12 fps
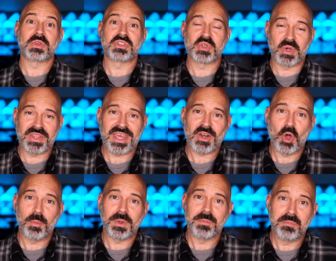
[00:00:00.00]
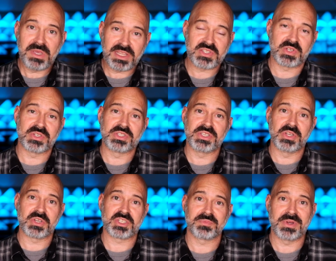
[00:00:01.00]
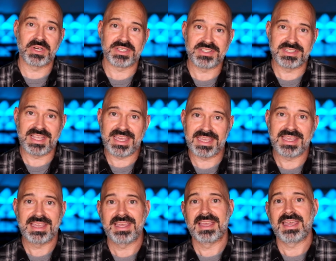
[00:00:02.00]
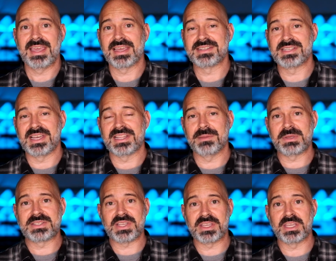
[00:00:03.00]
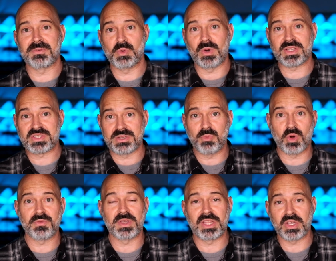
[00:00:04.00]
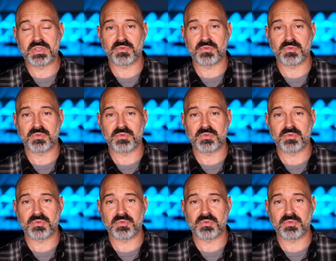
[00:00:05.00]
enjoyed that. Hope it ministered to your spirit today. And let me tell you, if you want to see more videos